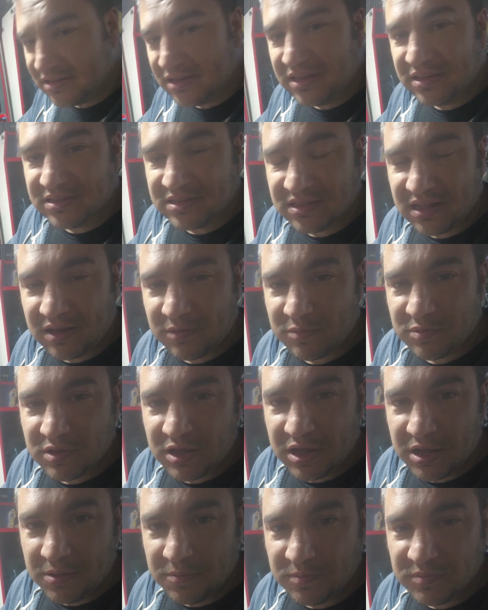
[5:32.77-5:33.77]
into
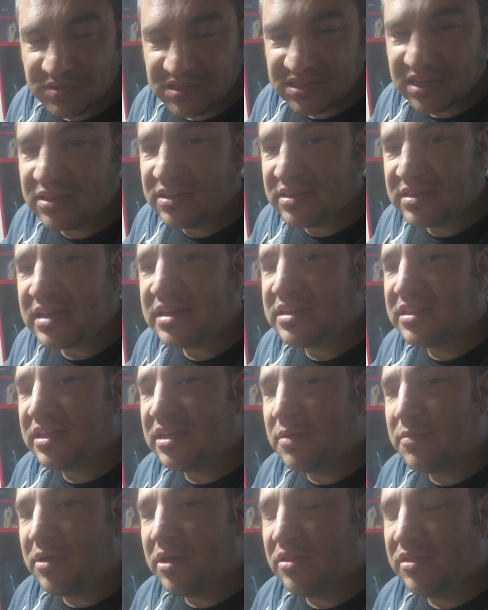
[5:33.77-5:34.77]
that, see if there's anything
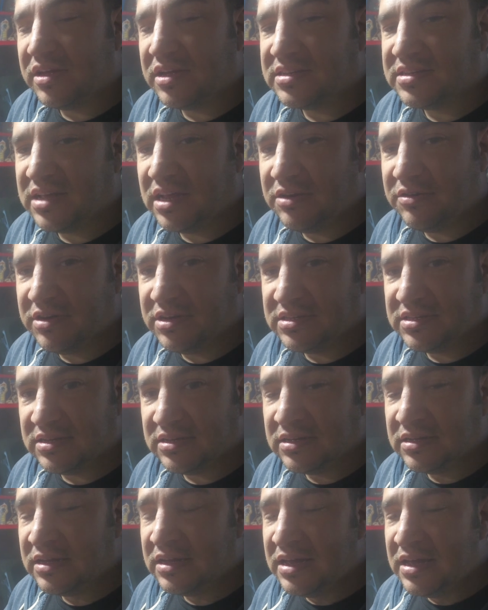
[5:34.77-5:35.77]
coming out of the accelerator.